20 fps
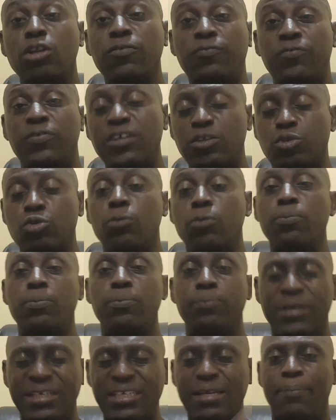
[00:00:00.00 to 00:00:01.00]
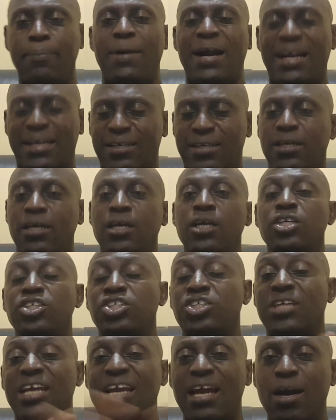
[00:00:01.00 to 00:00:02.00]
feed to bring them back.
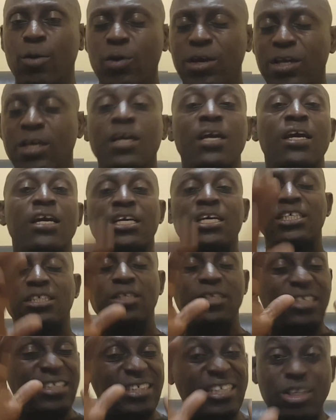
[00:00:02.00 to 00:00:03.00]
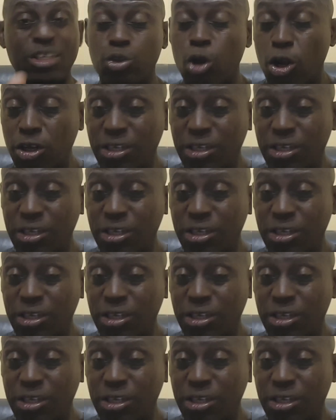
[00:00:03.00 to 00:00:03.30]
She ran away. She thought